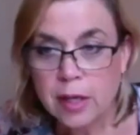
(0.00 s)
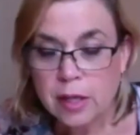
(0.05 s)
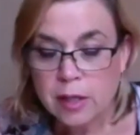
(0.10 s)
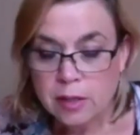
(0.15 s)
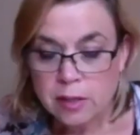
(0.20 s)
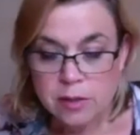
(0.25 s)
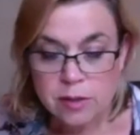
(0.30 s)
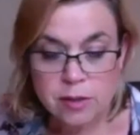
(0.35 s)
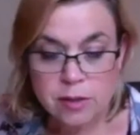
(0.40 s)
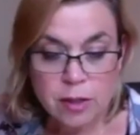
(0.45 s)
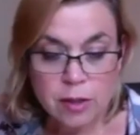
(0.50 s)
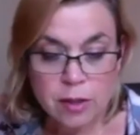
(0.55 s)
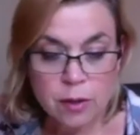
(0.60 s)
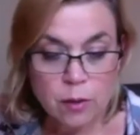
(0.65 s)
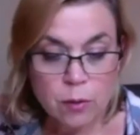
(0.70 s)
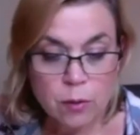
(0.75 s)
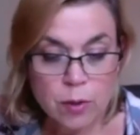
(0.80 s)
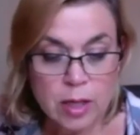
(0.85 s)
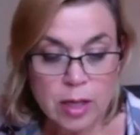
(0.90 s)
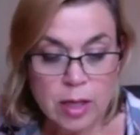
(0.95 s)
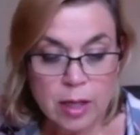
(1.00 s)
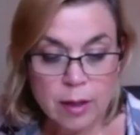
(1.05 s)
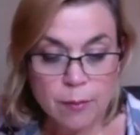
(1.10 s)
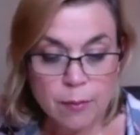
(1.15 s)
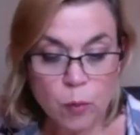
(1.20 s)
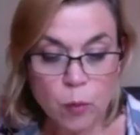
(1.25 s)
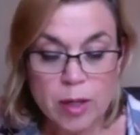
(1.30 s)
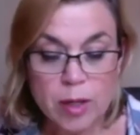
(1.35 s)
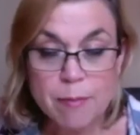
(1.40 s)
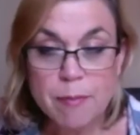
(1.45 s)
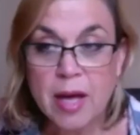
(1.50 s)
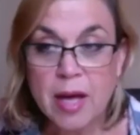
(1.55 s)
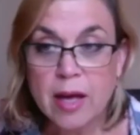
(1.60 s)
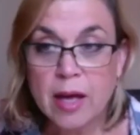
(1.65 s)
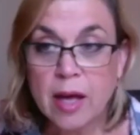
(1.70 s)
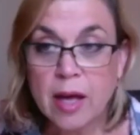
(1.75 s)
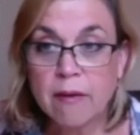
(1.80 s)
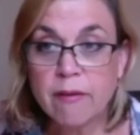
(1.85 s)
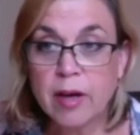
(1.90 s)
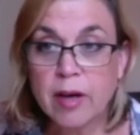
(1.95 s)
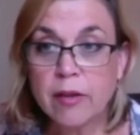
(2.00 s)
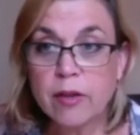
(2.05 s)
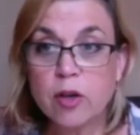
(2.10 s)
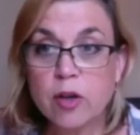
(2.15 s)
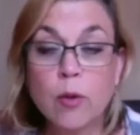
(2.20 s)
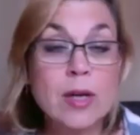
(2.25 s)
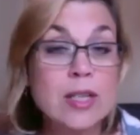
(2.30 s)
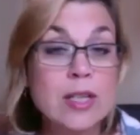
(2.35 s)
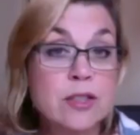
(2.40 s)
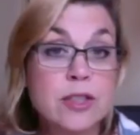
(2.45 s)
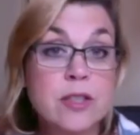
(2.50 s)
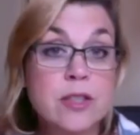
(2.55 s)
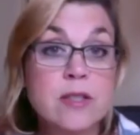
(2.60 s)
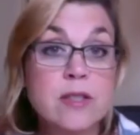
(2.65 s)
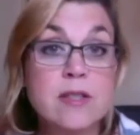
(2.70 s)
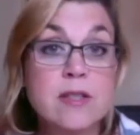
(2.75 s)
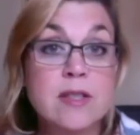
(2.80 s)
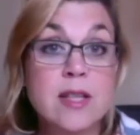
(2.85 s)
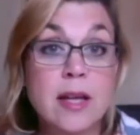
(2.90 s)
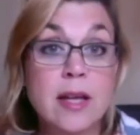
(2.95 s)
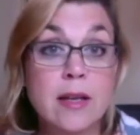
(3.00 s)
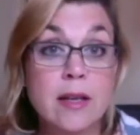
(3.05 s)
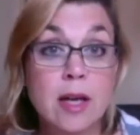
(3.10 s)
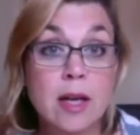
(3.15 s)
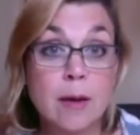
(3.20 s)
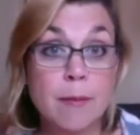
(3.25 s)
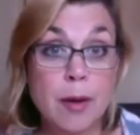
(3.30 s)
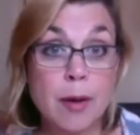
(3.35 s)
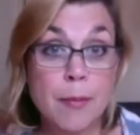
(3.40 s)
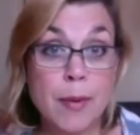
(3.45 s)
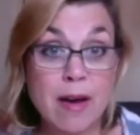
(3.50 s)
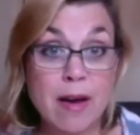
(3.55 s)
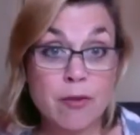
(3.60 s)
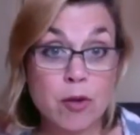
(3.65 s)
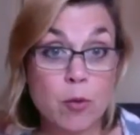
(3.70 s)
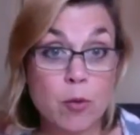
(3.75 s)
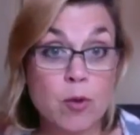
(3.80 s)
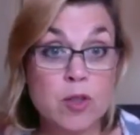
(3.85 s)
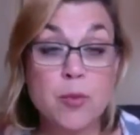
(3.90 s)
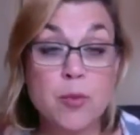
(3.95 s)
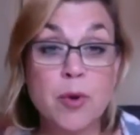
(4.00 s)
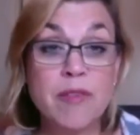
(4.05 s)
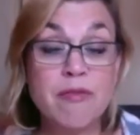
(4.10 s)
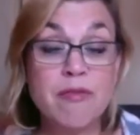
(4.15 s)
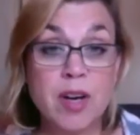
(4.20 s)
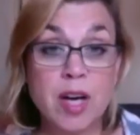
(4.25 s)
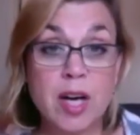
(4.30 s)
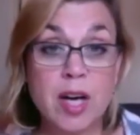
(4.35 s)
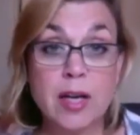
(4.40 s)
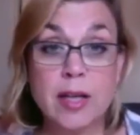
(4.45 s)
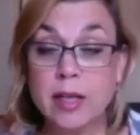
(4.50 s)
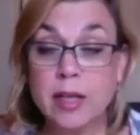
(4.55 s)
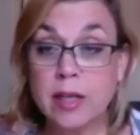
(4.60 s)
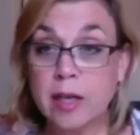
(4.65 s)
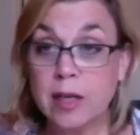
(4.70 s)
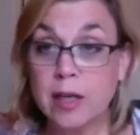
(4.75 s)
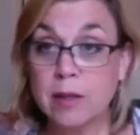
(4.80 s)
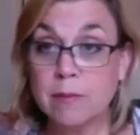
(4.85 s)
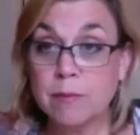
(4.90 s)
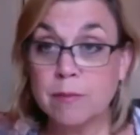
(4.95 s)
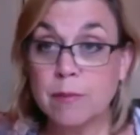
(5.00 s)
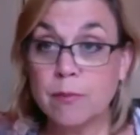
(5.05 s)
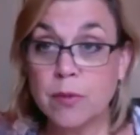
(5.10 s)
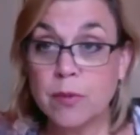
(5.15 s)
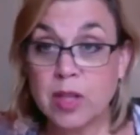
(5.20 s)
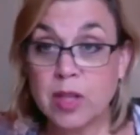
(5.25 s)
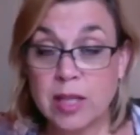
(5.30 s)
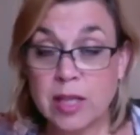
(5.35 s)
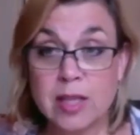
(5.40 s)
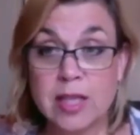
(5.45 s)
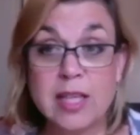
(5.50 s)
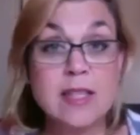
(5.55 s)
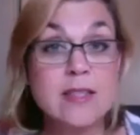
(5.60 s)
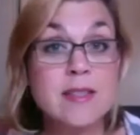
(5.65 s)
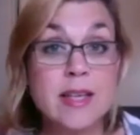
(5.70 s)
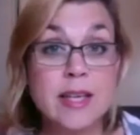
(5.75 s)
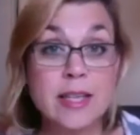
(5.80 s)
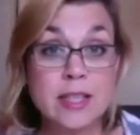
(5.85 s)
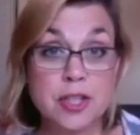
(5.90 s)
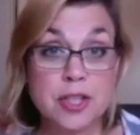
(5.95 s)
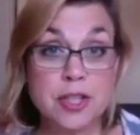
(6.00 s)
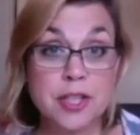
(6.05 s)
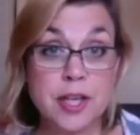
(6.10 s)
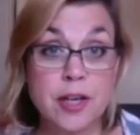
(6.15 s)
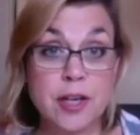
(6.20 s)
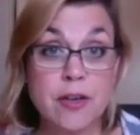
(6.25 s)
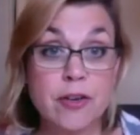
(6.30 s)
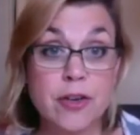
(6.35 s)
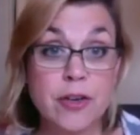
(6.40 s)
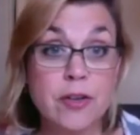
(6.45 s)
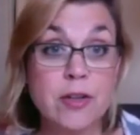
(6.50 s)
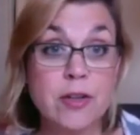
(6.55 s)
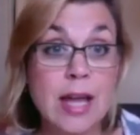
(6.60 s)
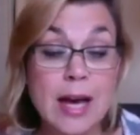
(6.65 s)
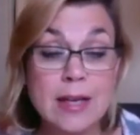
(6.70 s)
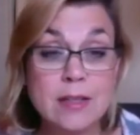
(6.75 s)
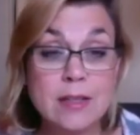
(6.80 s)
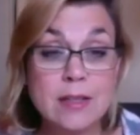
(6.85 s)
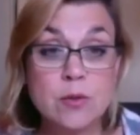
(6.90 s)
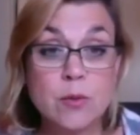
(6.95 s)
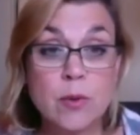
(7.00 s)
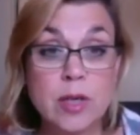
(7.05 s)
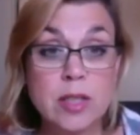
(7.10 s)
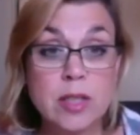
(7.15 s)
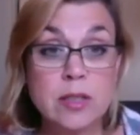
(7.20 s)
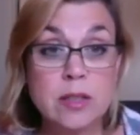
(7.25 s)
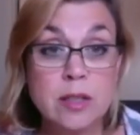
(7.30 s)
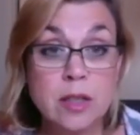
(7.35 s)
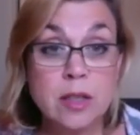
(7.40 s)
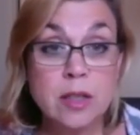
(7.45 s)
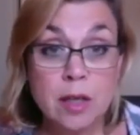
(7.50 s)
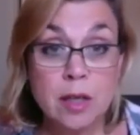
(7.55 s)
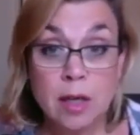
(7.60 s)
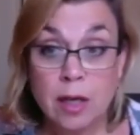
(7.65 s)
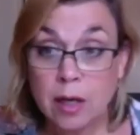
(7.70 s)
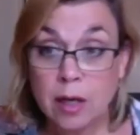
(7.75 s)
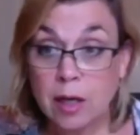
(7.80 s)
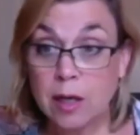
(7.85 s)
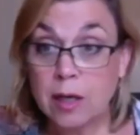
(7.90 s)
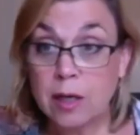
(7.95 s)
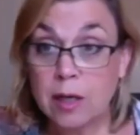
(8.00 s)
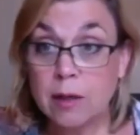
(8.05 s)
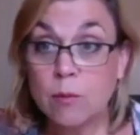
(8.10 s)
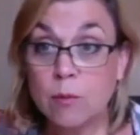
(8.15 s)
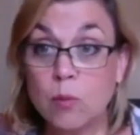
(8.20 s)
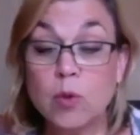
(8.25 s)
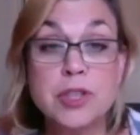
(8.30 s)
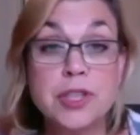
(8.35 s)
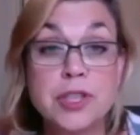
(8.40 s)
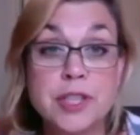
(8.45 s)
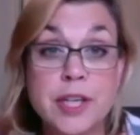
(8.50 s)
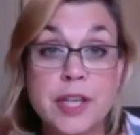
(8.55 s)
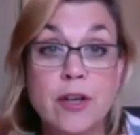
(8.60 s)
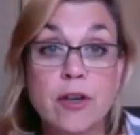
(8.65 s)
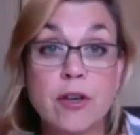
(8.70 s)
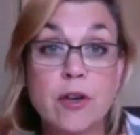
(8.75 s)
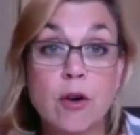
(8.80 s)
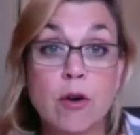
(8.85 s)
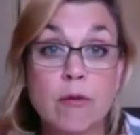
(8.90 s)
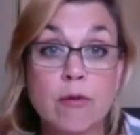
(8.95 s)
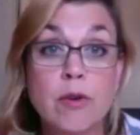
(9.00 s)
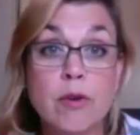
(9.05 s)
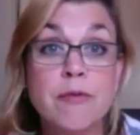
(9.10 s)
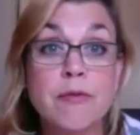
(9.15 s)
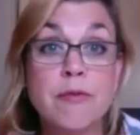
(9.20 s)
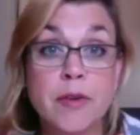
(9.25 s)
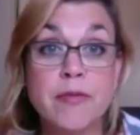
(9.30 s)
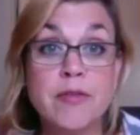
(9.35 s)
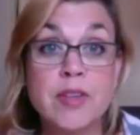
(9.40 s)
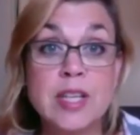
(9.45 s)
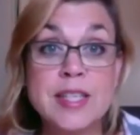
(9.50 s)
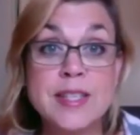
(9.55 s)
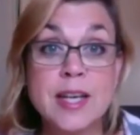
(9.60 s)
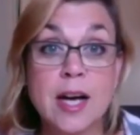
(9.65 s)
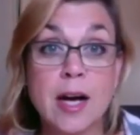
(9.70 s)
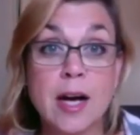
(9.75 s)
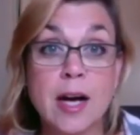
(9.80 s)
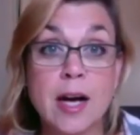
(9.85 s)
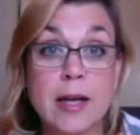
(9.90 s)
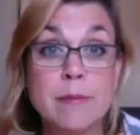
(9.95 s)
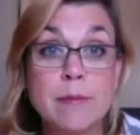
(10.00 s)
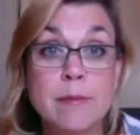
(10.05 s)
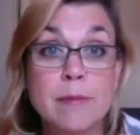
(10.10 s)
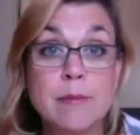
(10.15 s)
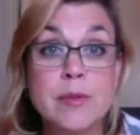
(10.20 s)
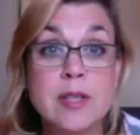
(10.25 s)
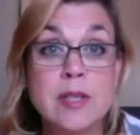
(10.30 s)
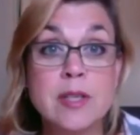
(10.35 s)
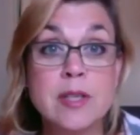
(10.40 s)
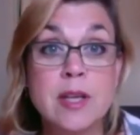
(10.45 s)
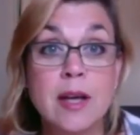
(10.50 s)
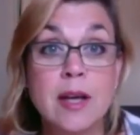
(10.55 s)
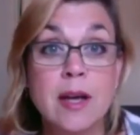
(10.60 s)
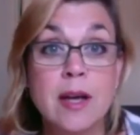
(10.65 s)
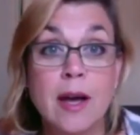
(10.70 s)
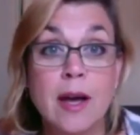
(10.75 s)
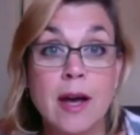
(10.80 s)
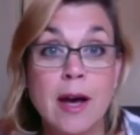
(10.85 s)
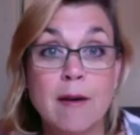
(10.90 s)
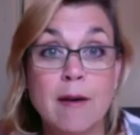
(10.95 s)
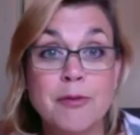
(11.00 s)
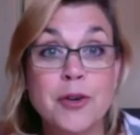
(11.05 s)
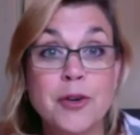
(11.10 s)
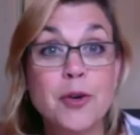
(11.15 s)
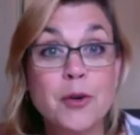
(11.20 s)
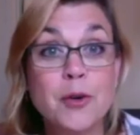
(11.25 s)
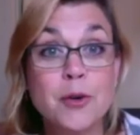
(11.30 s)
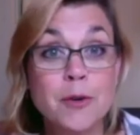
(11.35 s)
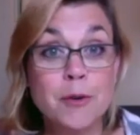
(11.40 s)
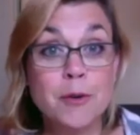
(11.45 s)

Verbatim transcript: So um, we may have other questions that come up afterwards. We find sure. um, that these get shared. Your last one um, was shared over 50 times Great. after